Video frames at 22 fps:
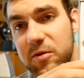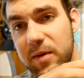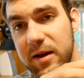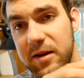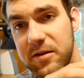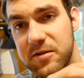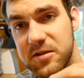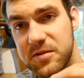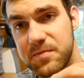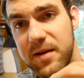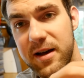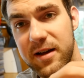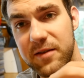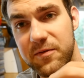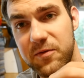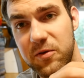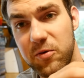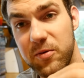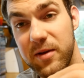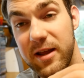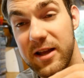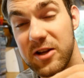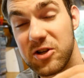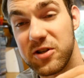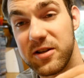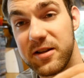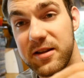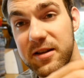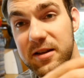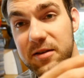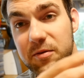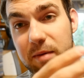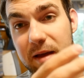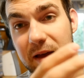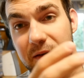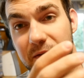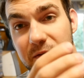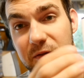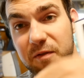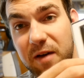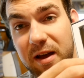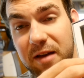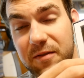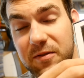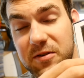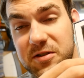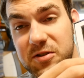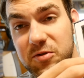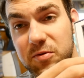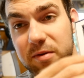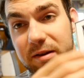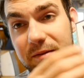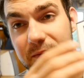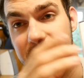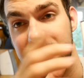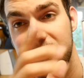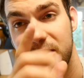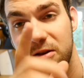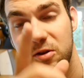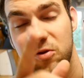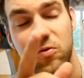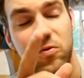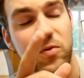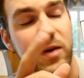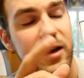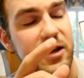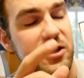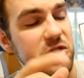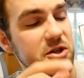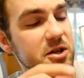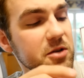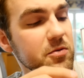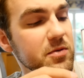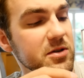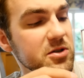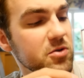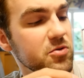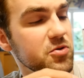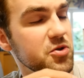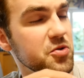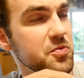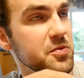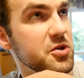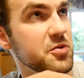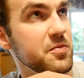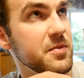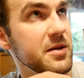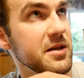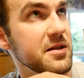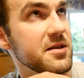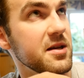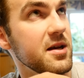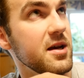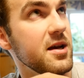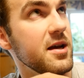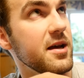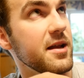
away the smartphone. Actually here we have a 5 inch screen with a QHD resolution which means